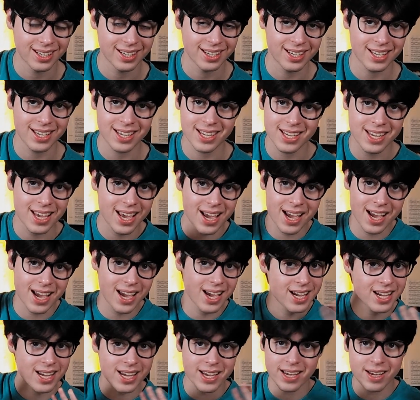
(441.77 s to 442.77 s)

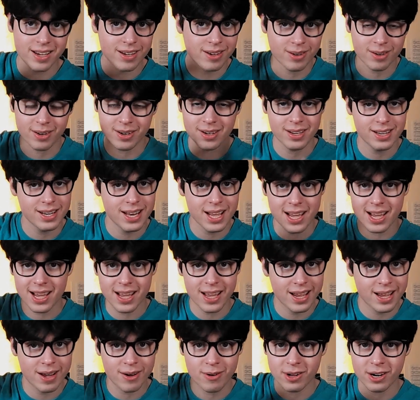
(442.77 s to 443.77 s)
Yay or
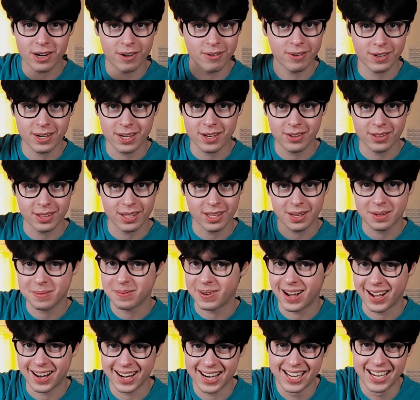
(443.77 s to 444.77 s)
nay, whatever you think
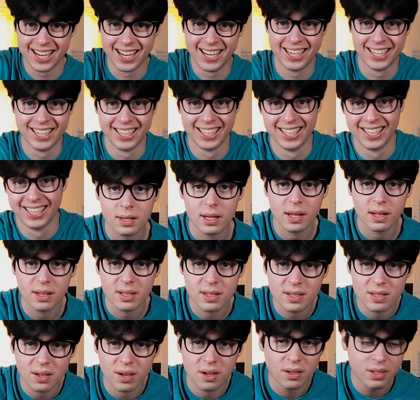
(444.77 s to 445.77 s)
about it. Now
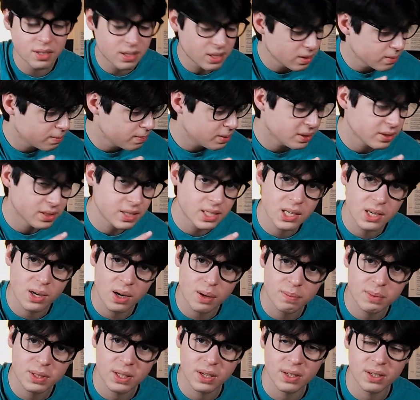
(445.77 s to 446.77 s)
this also builds you
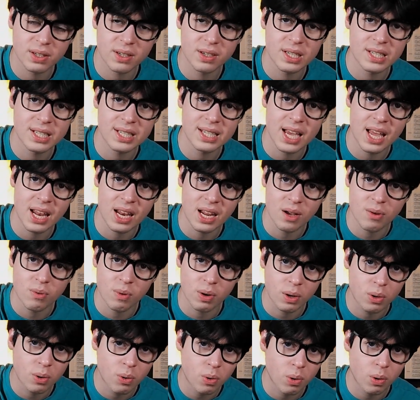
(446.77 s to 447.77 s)
up to understanding
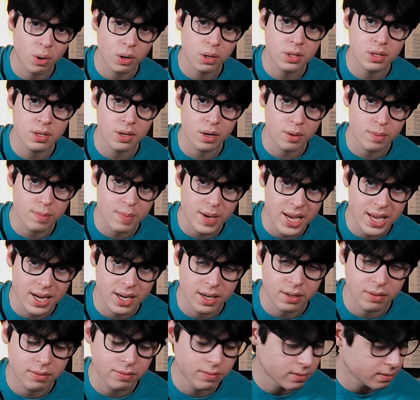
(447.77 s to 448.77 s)
what chords are made
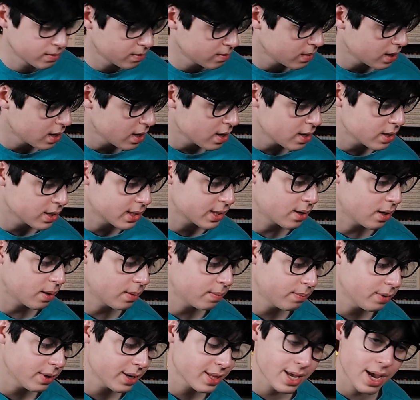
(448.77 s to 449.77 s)
of. So I'll
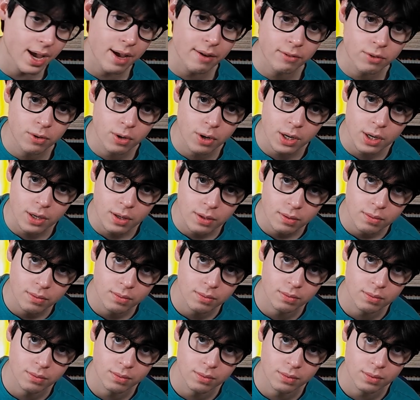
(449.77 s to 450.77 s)
play the F chord.
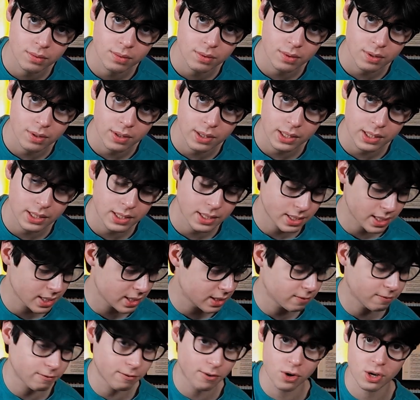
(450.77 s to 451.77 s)

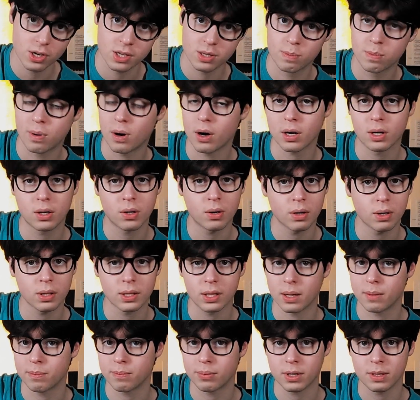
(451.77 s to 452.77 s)
It's this first bar chord
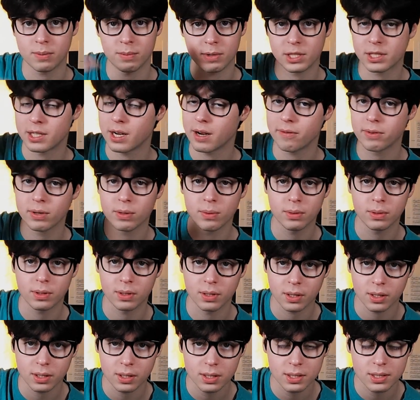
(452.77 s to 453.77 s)
that pretty much everyone
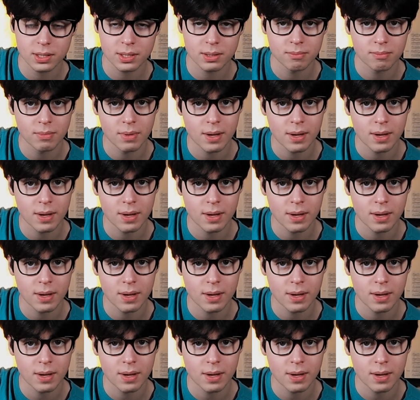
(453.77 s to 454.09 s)
learns.